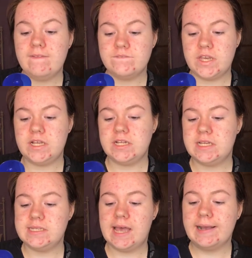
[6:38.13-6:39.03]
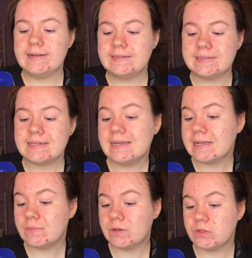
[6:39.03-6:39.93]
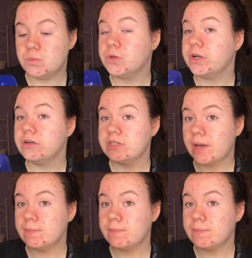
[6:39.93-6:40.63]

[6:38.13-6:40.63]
feet, knees, ankles and elbows prior to